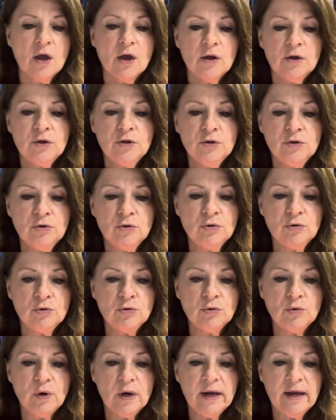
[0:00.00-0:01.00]

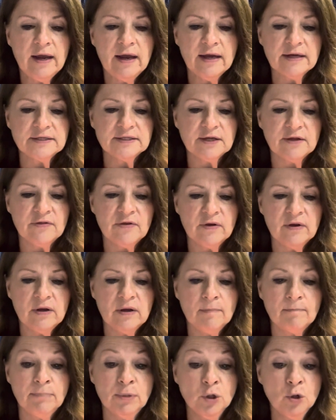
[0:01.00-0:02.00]
You hit the
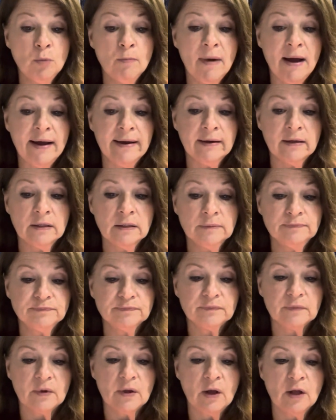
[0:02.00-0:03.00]
Blue Mile
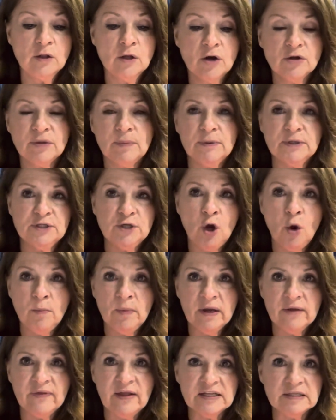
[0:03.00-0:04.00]
along the
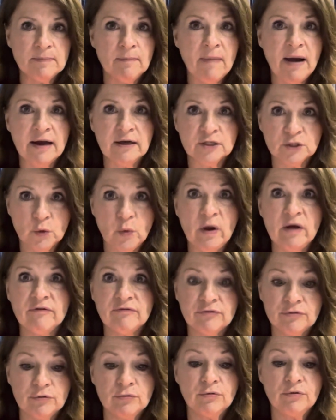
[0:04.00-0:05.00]
Potomac. That's mile 12
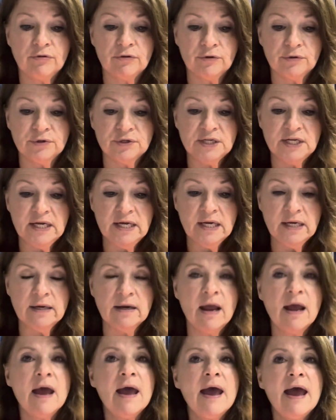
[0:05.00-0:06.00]
through 13.
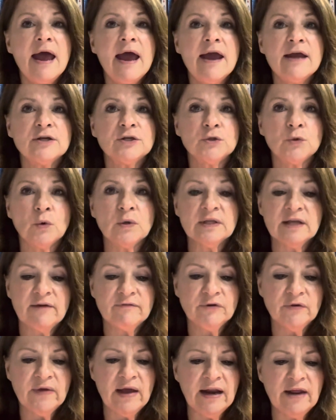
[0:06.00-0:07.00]
And shortly
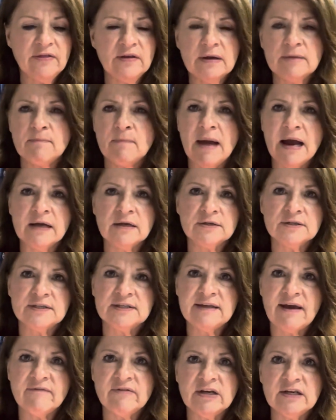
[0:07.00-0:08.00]
after that, I think miles
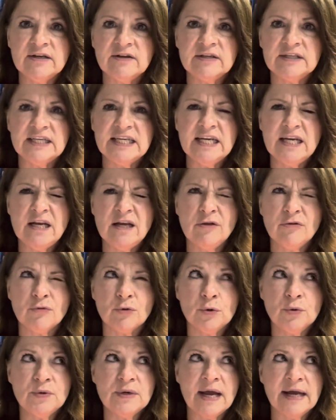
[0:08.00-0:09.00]
17
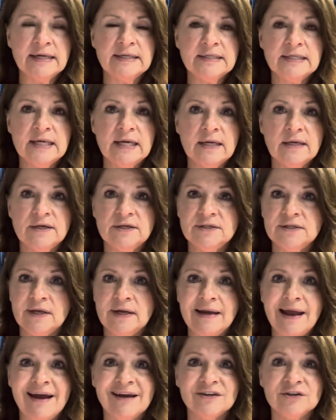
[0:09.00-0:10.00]
through 19 is the
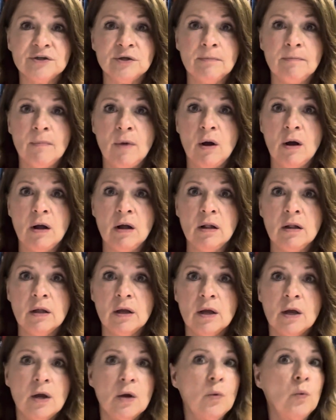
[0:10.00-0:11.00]
National Mall,
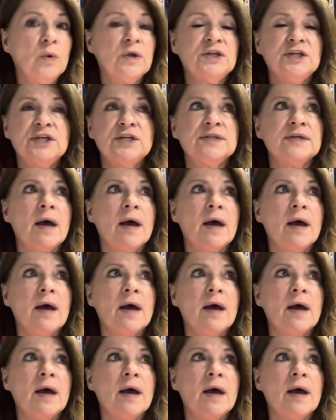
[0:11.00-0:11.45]
which is